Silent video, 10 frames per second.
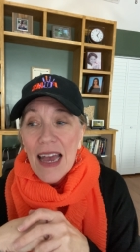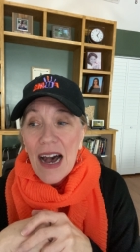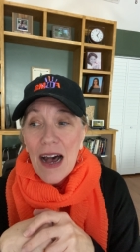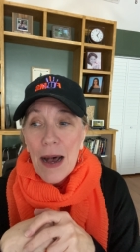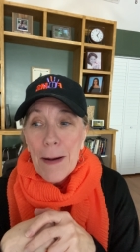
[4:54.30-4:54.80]

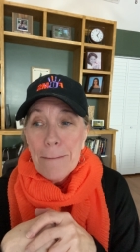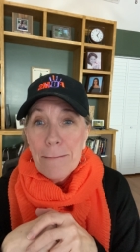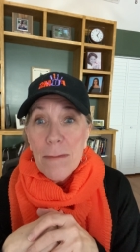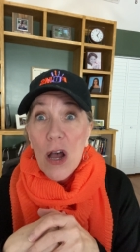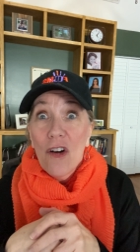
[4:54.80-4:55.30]

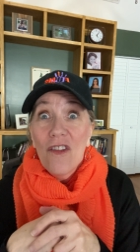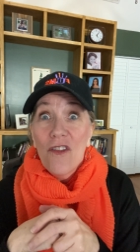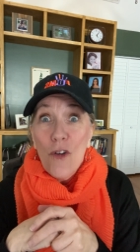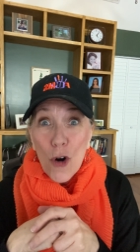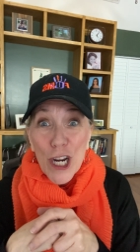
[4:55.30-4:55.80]
um,
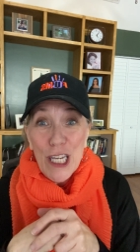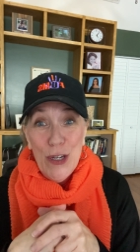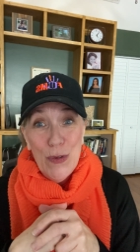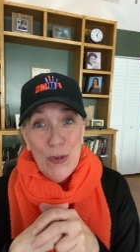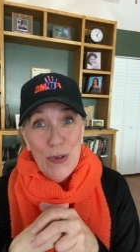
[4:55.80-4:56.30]
for
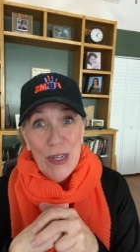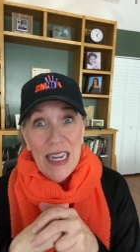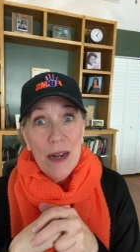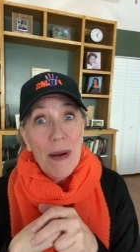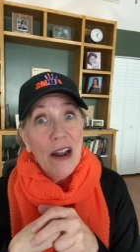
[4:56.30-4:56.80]
you
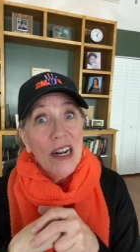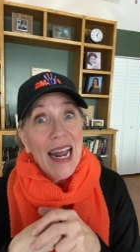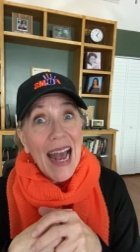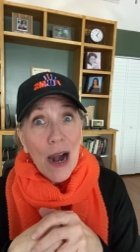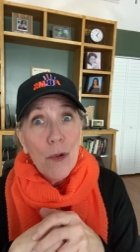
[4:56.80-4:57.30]
in about an
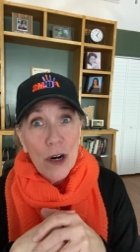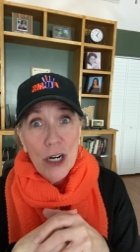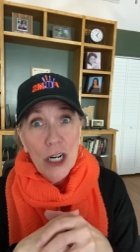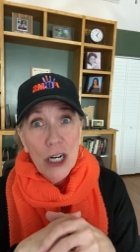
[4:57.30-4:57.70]
hour.